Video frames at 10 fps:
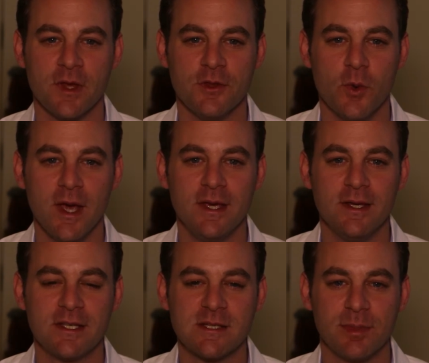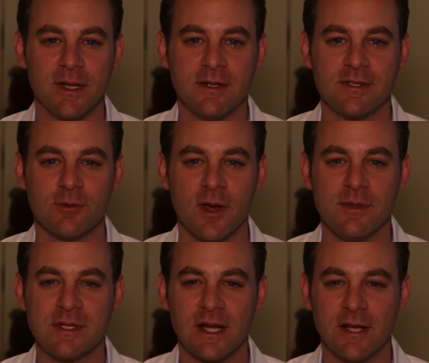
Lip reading: The way he explains the Rebbe's